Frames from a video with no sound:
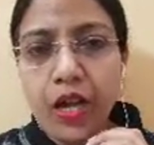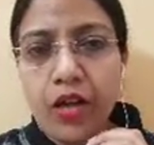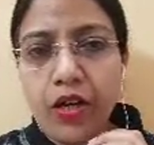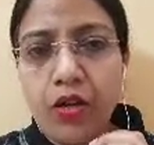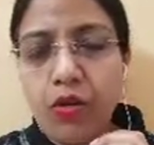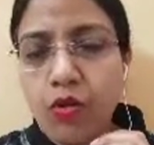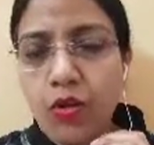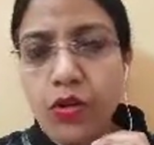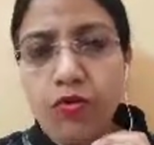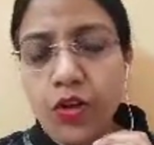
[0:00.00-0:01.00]
or the
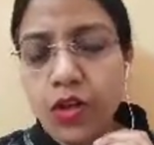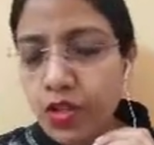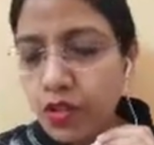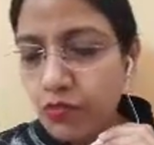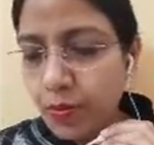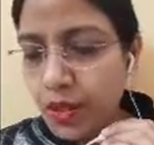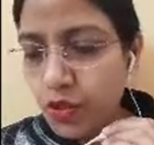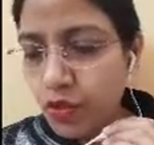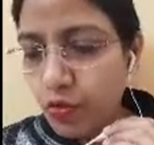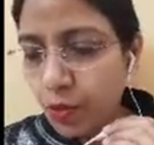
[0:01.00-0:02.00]
First Information Report.